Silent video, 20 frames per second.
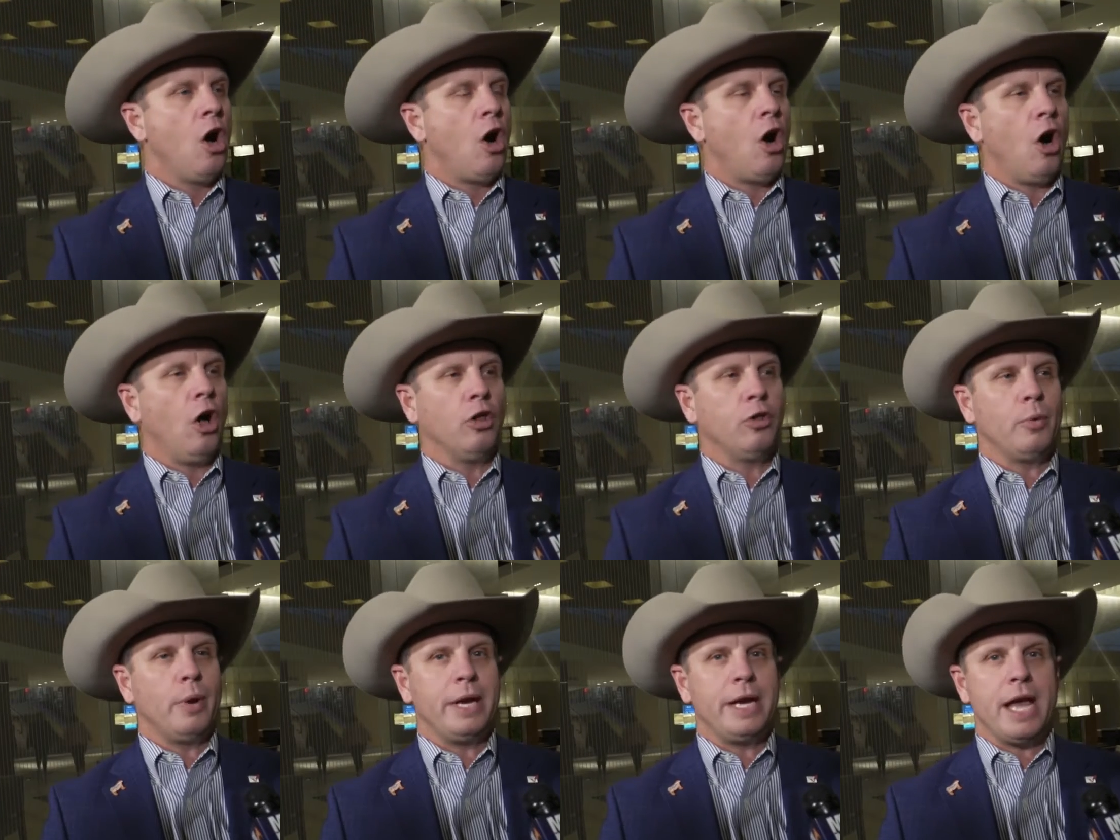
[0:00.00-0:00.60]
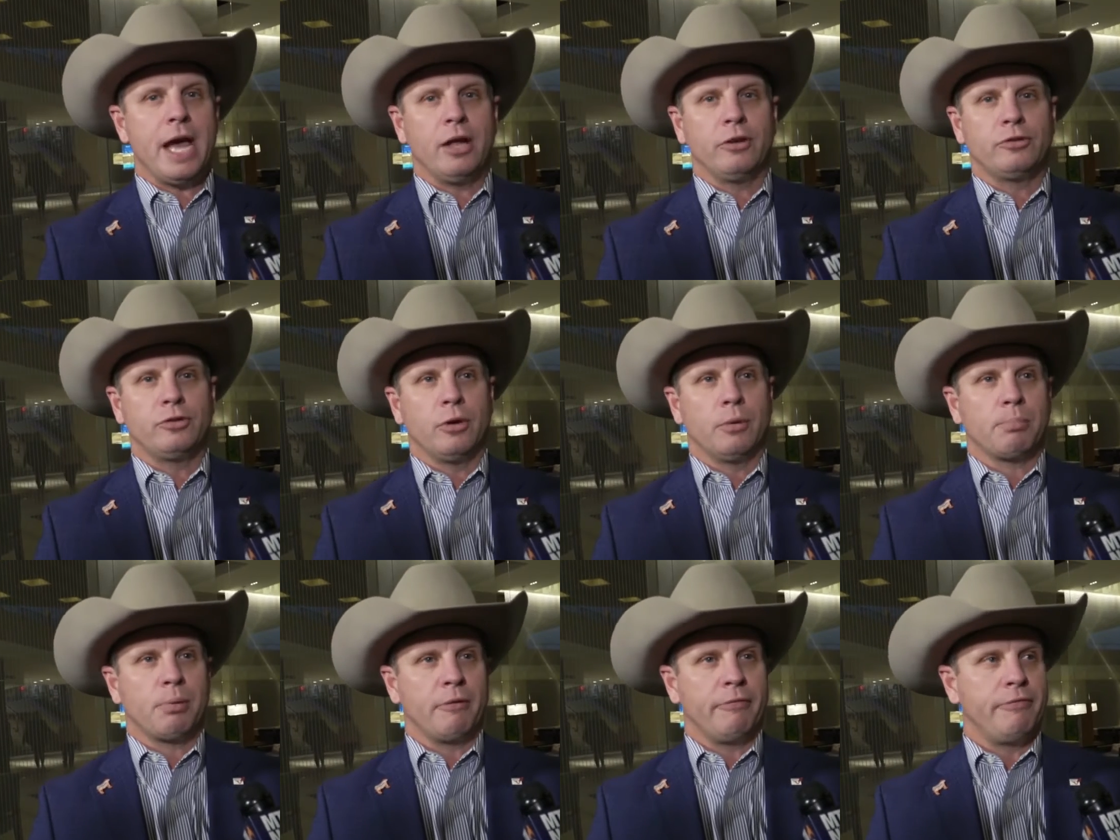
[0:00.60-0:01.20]
all the way down
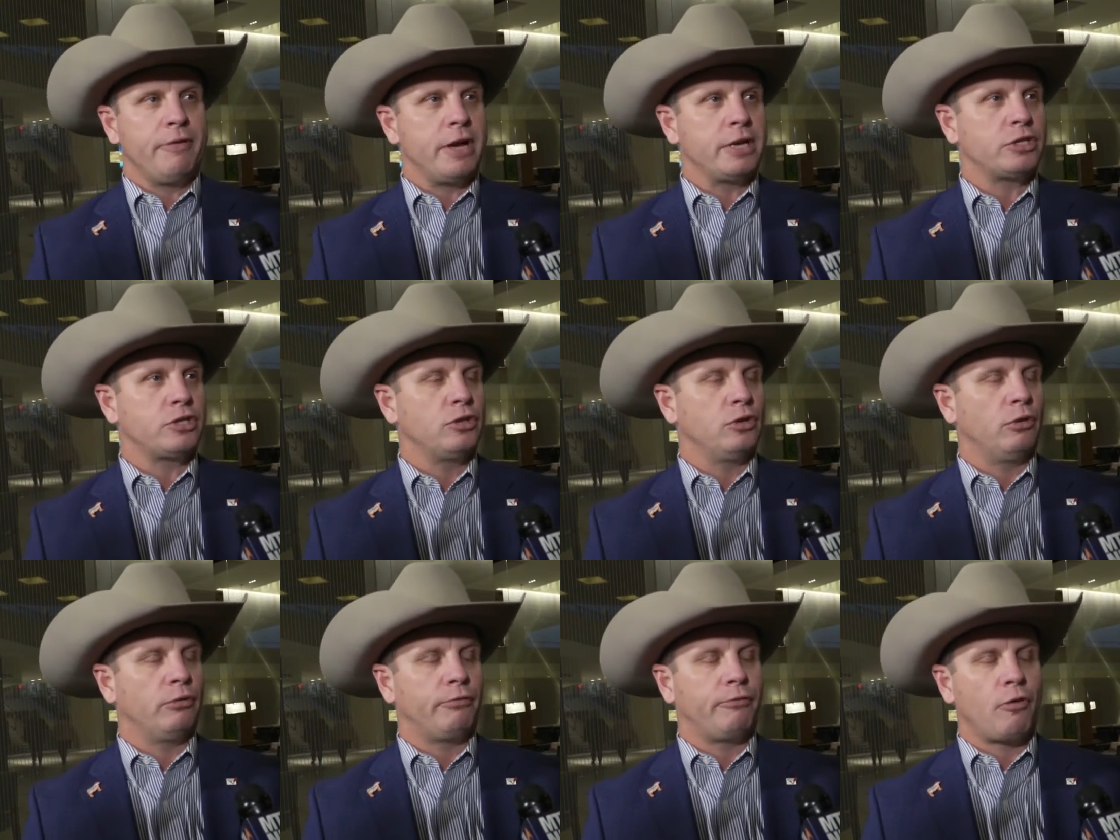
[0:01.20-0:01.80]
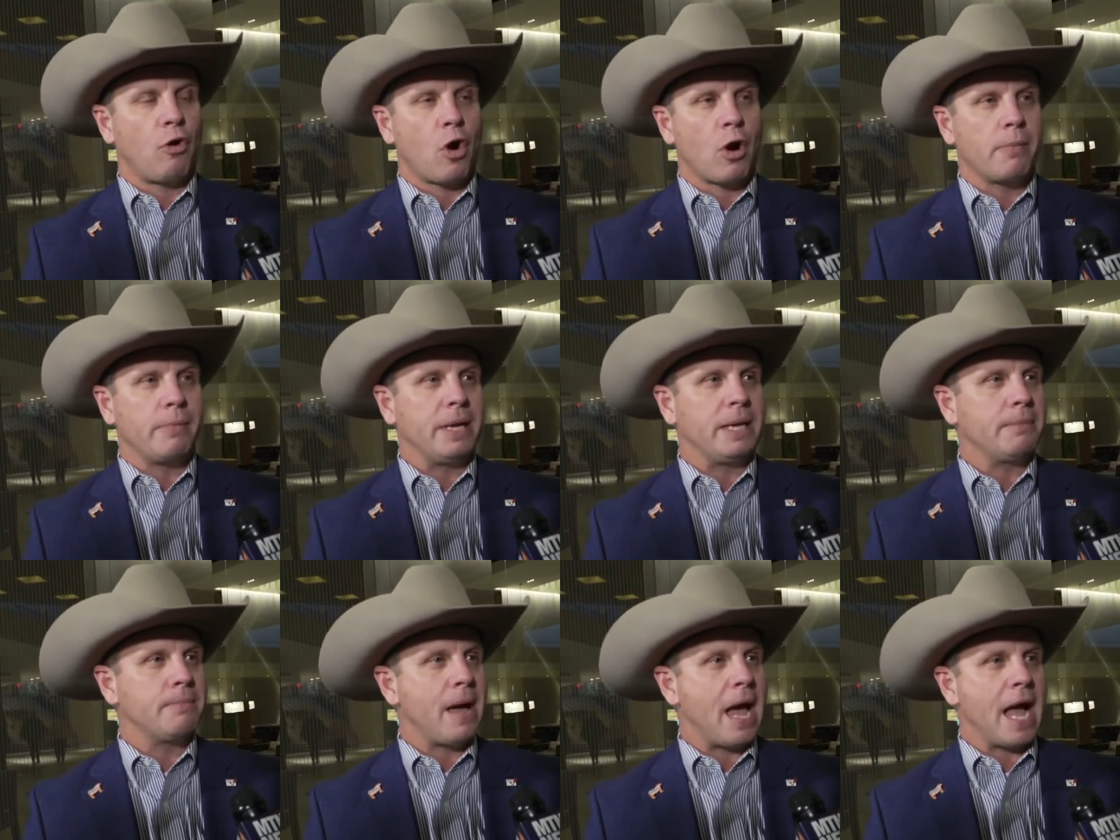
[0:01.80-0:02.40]
to a professional
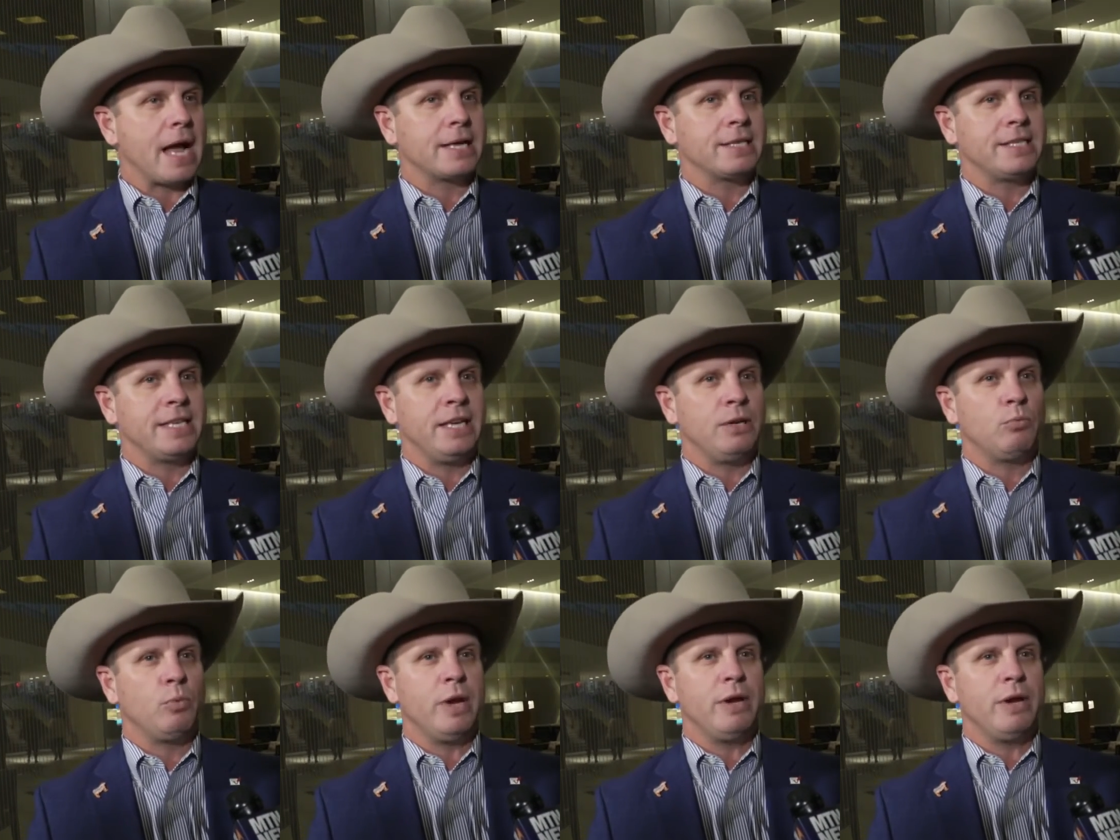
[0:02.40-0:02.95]
farming magazine.